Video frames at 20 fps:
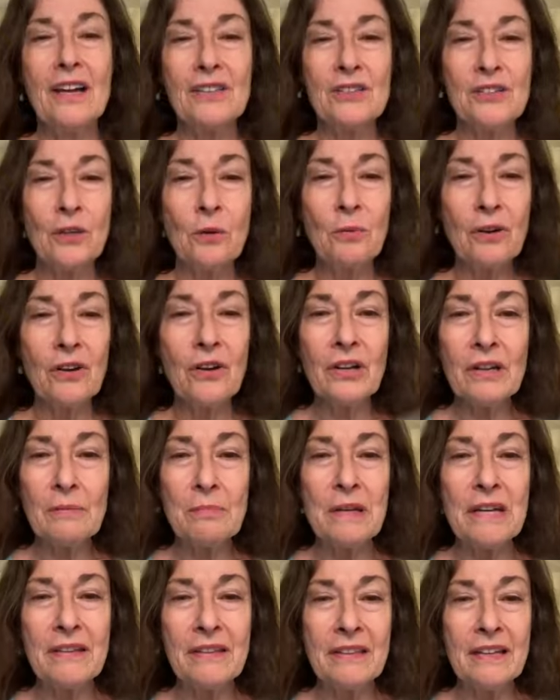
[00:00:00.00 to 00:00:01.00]
So we're going to
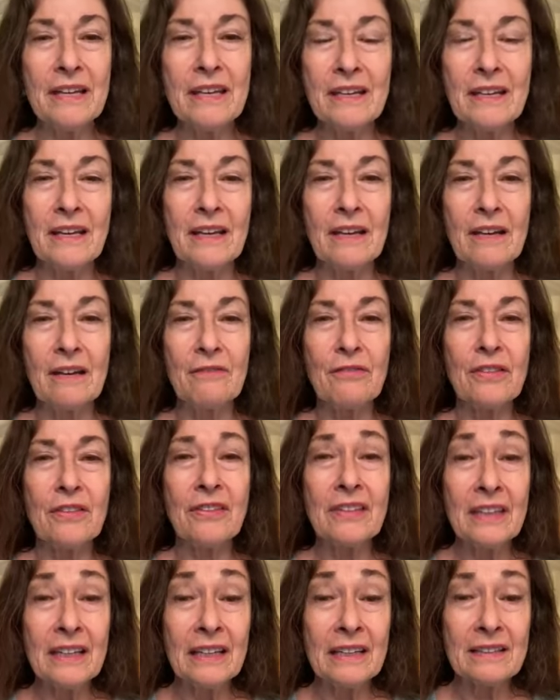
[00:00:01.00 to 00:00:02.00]
be thinking of the
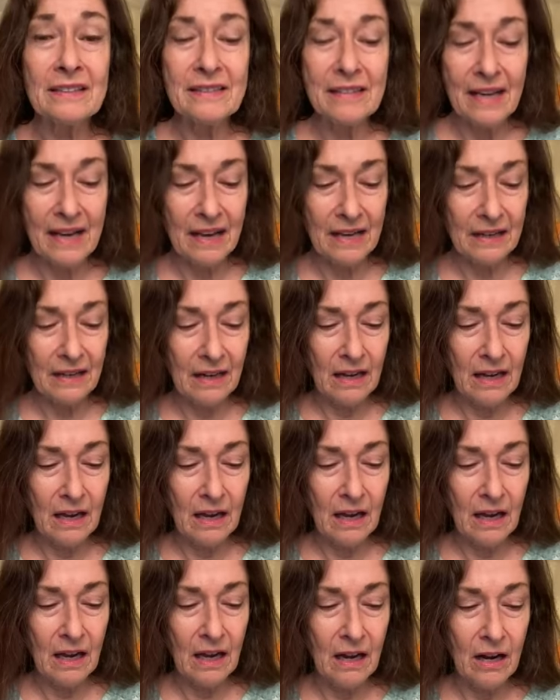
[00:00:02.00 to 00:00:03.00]
things that
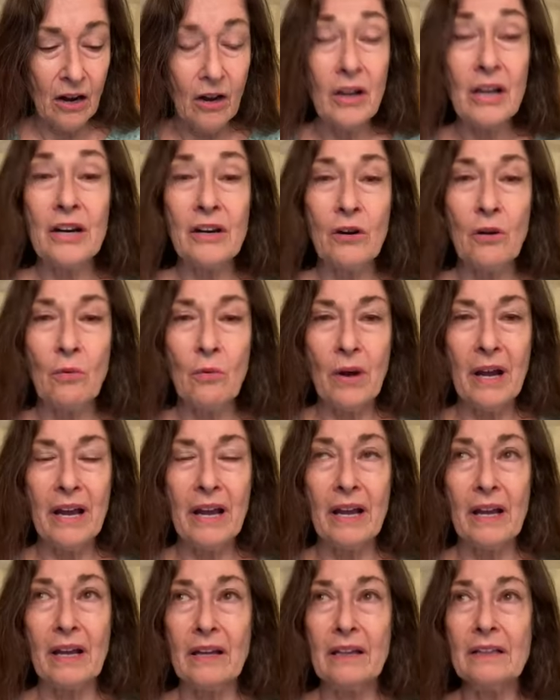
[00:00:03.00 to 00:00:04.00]
uh, are in our
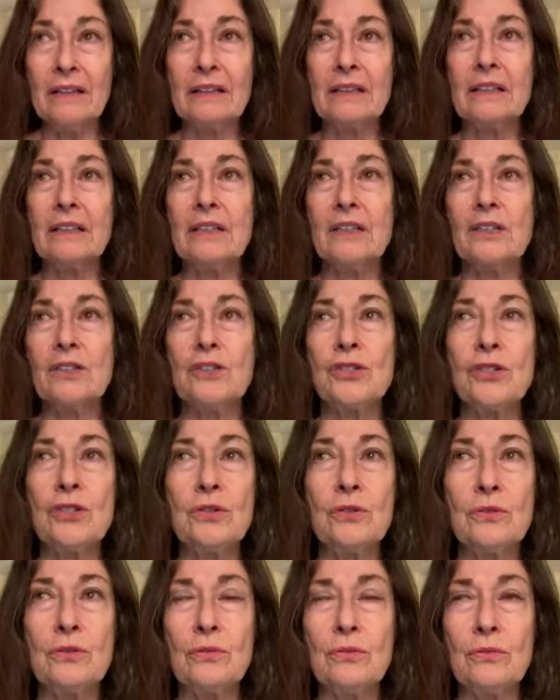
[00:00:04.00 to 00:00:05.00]
way
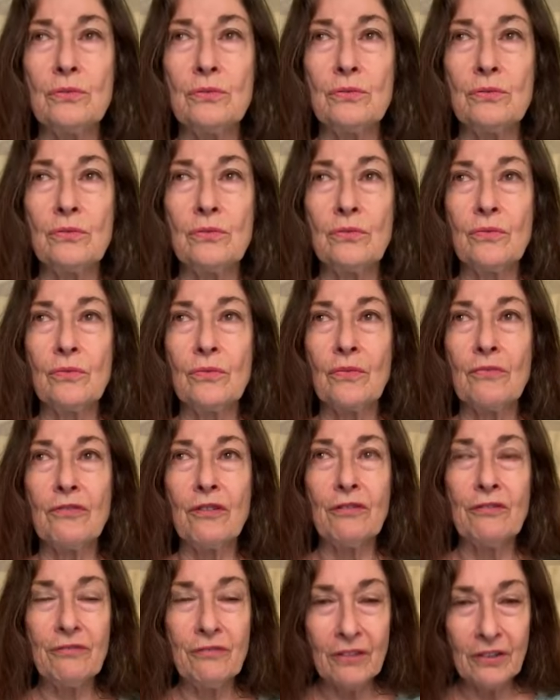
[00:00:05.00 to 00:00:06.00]
to
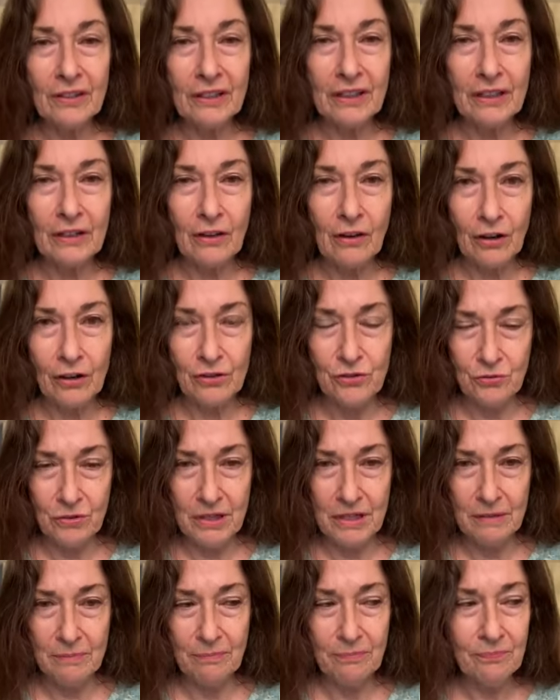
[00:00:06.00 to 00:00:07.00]
fulfilling our
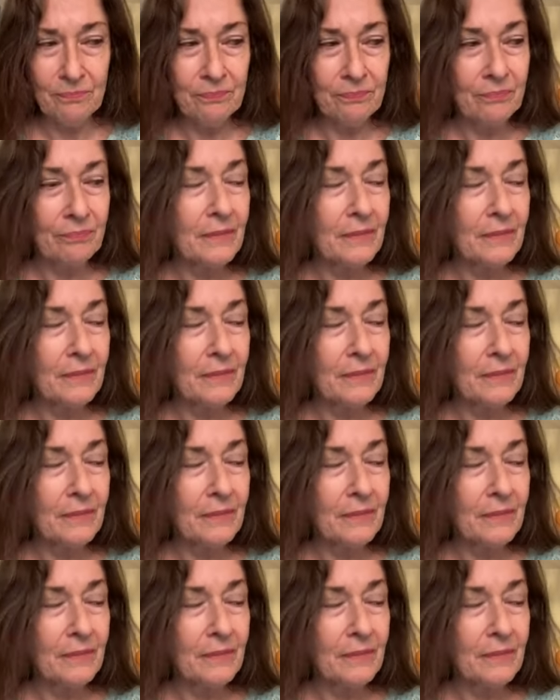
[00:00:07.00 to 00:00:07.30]
dream,